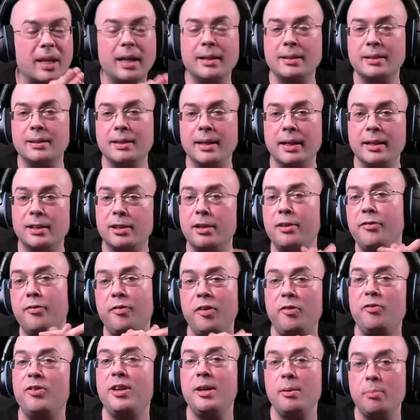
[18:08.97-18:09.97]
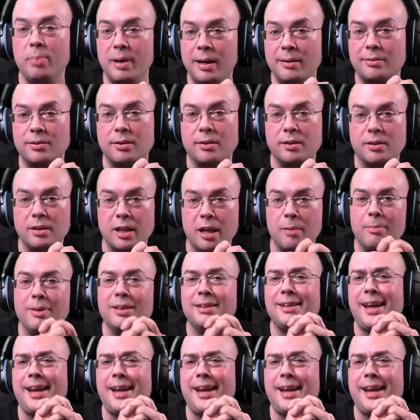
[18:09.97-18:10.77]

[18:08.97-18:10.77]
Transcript: As I say, it's only £15 on Steam.